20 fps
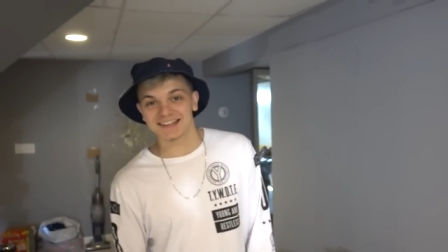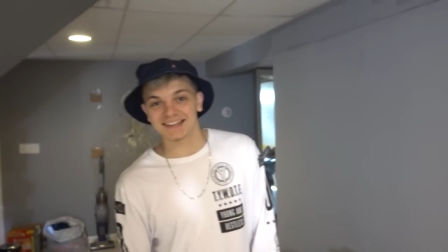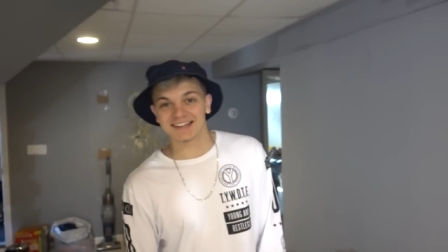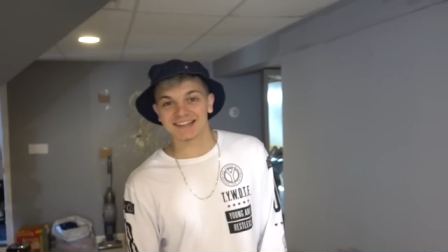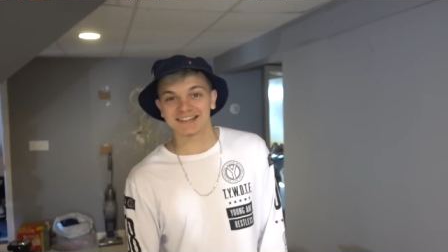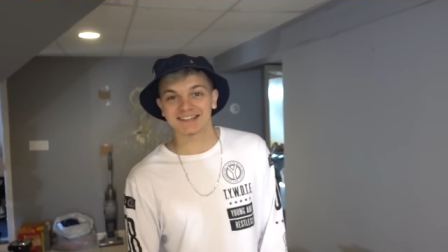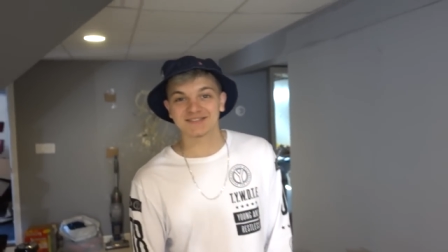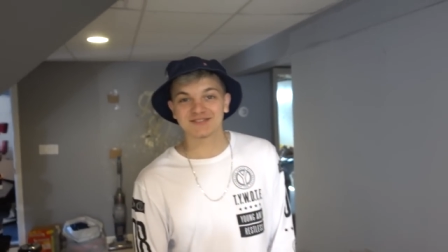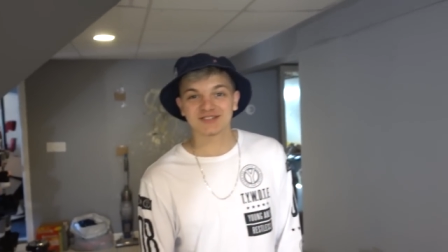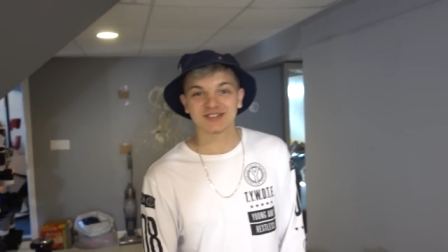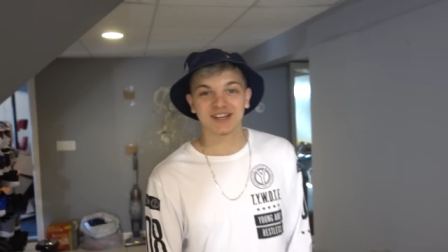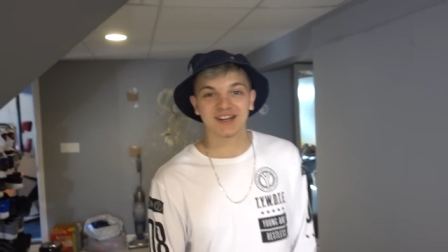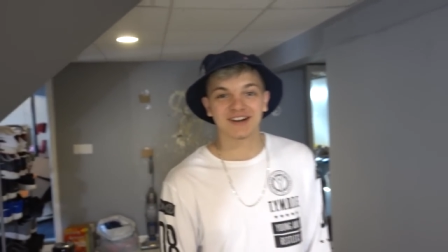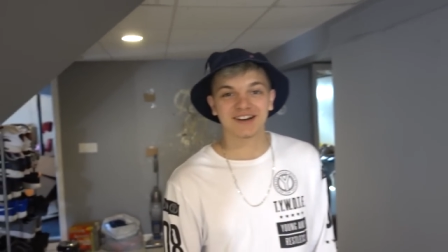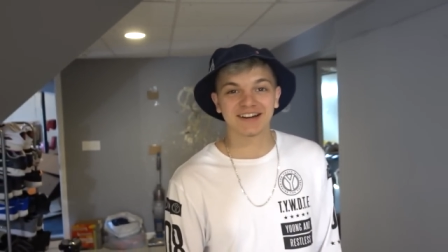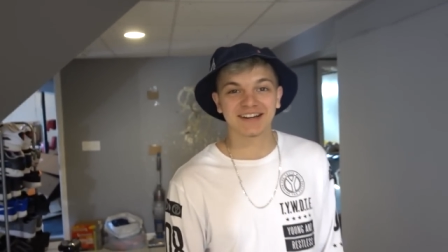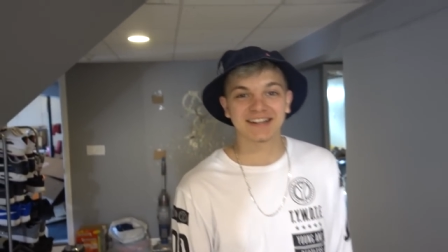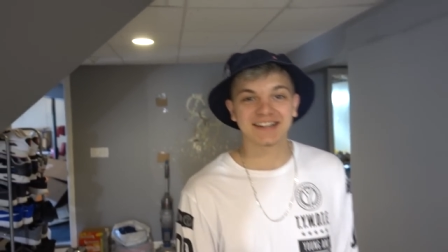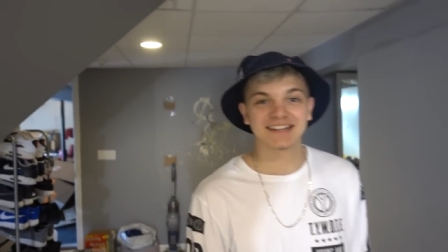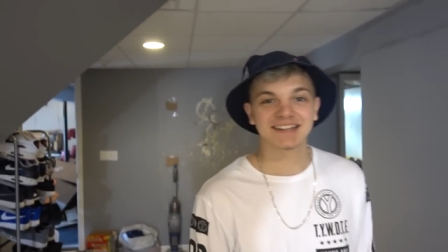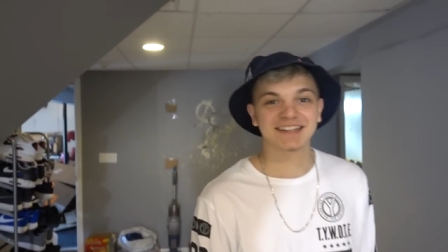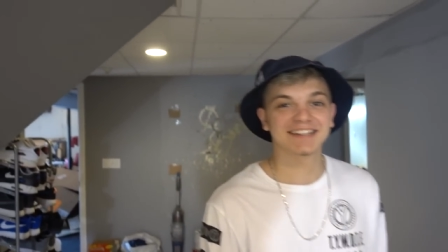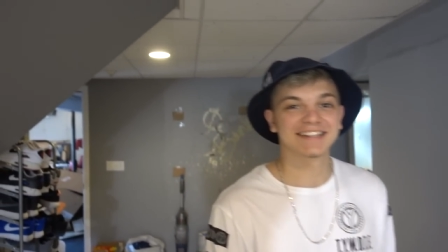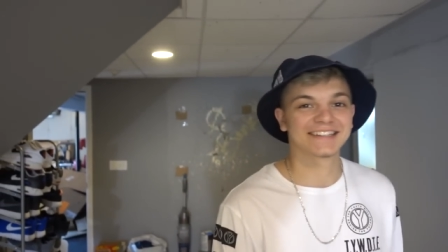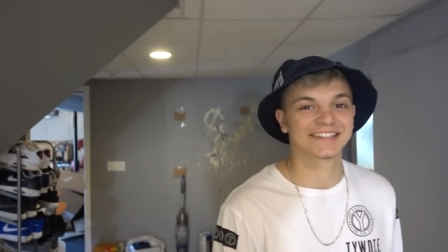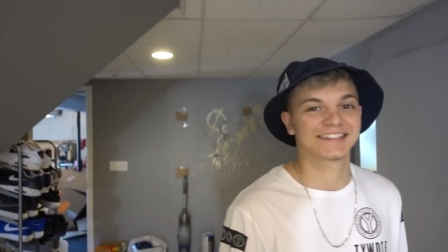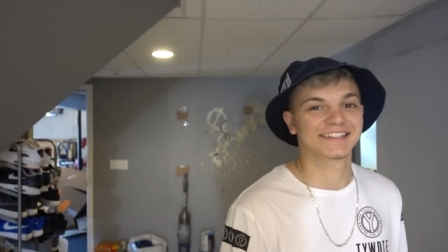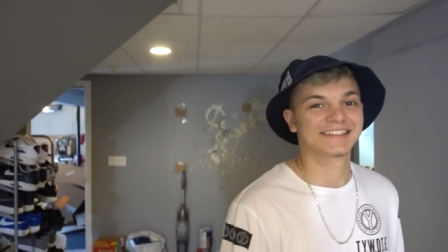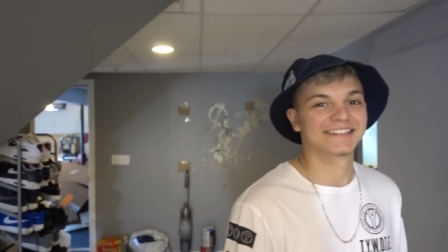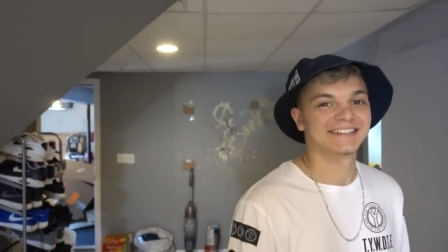I'm sorry.
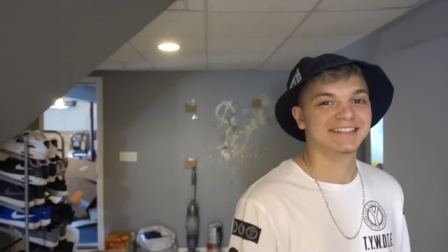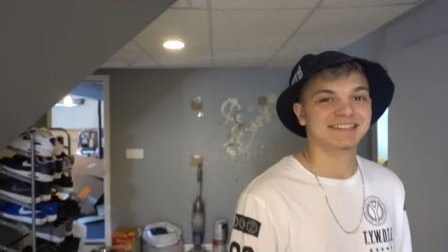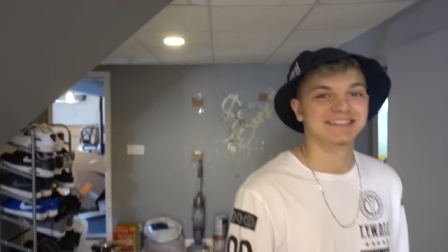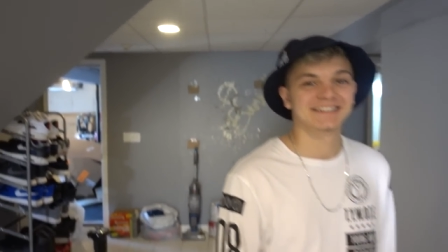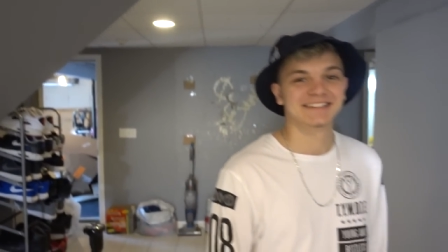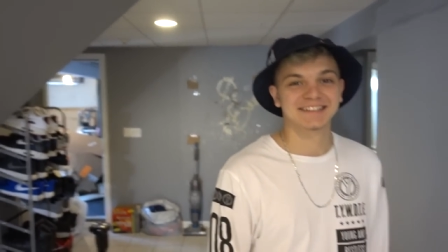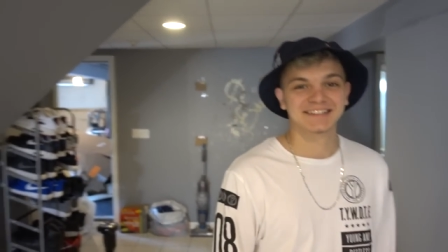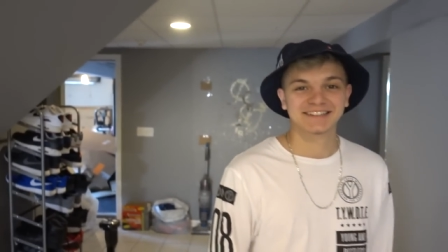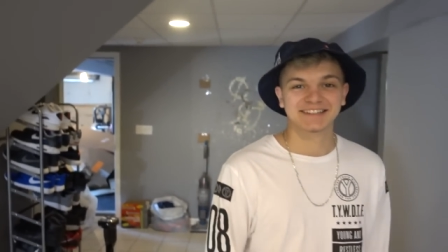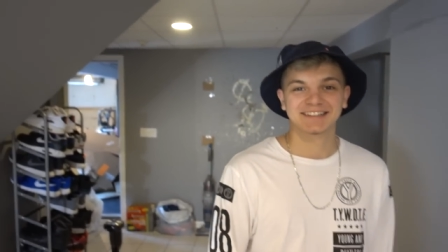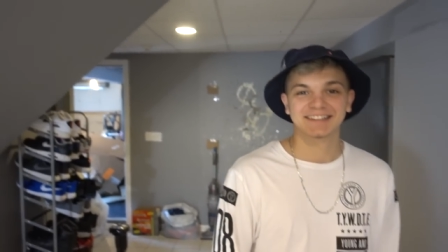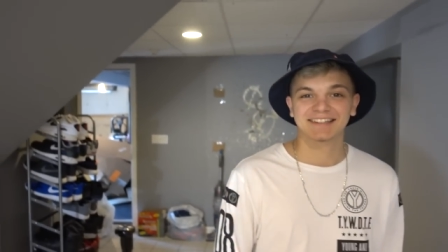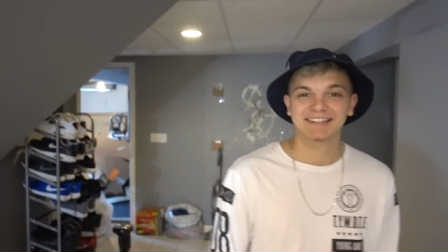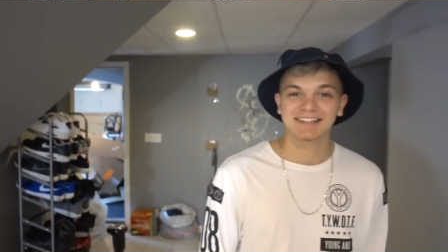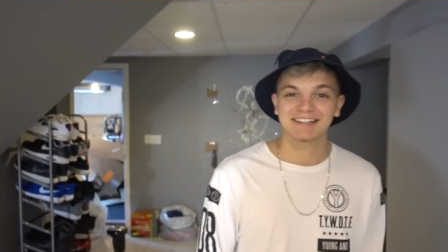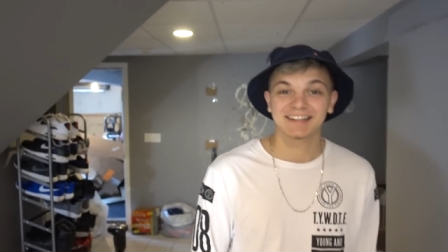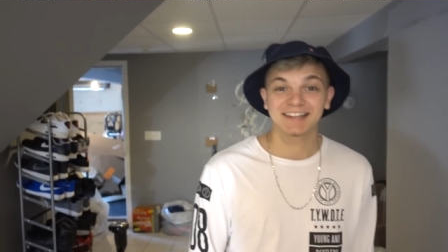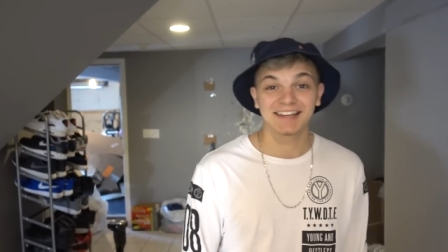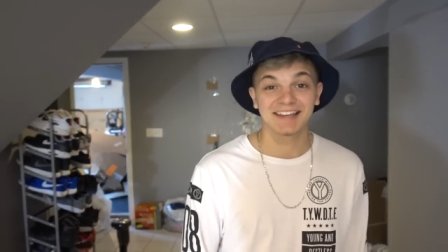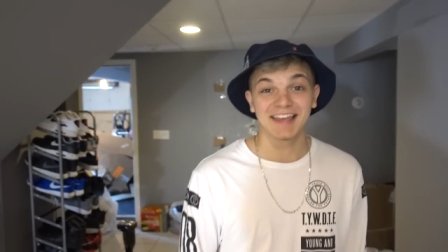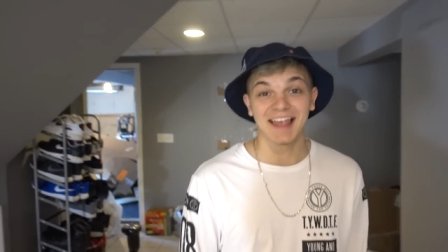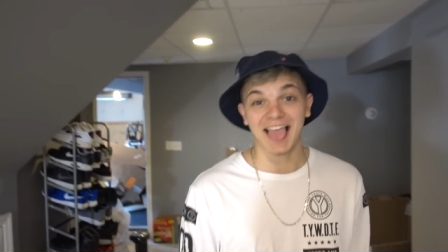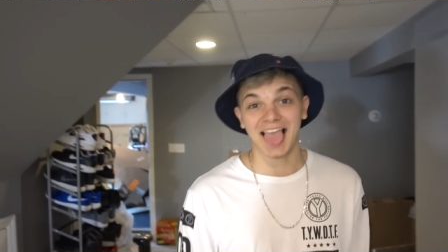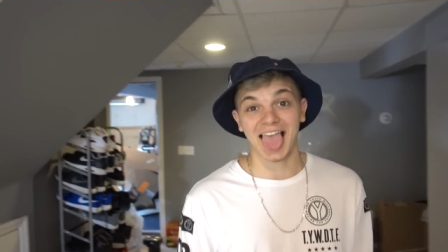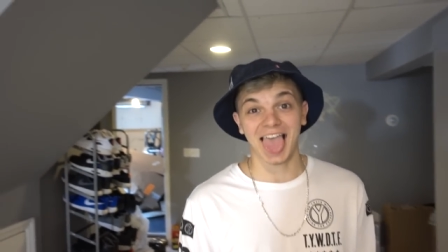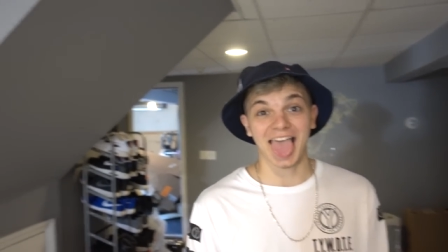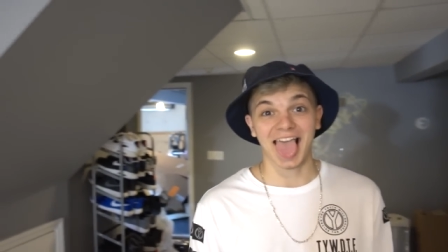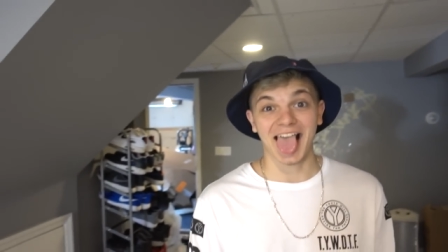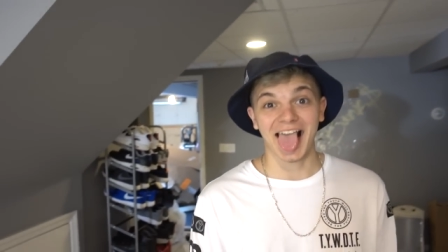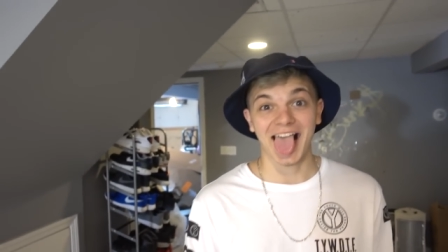Fart in every
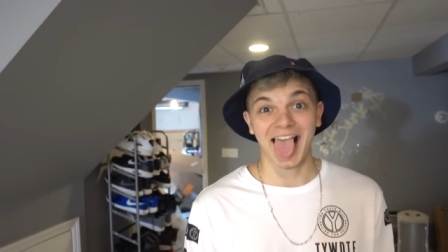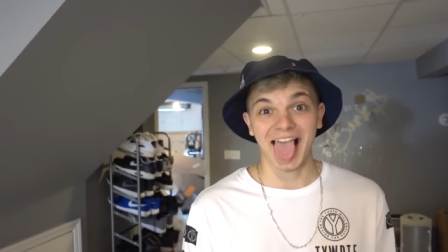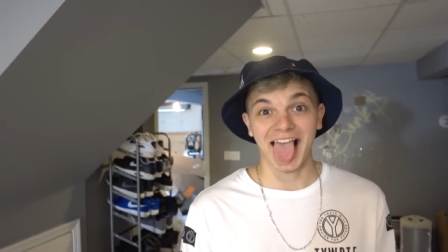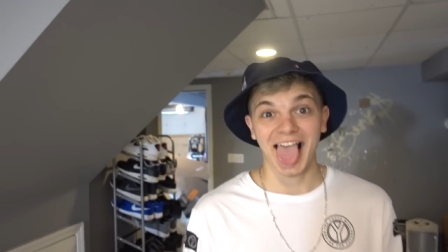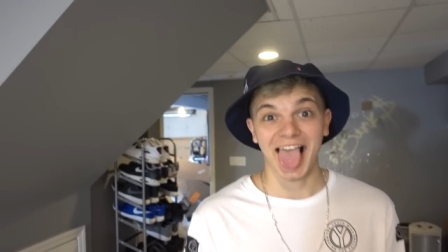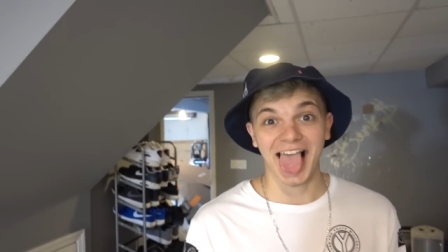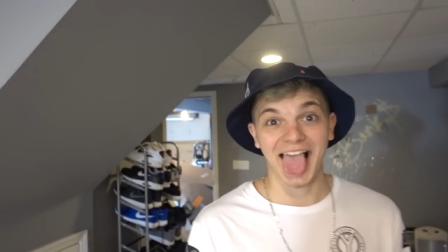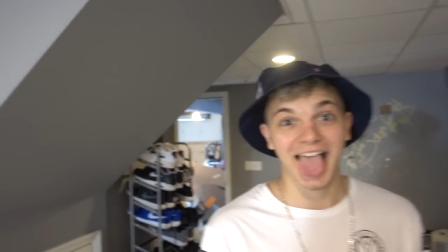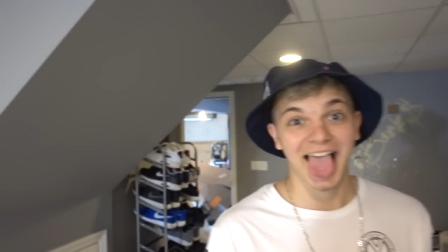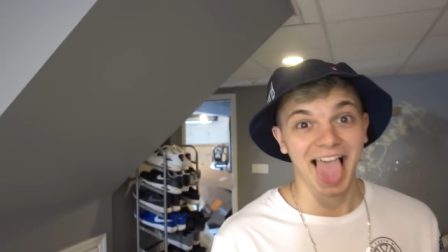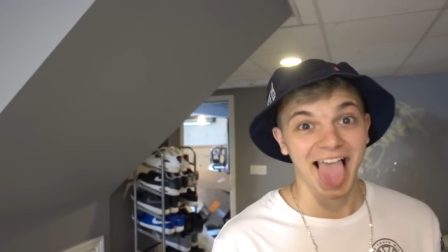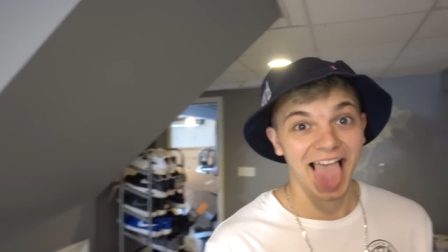fucking where.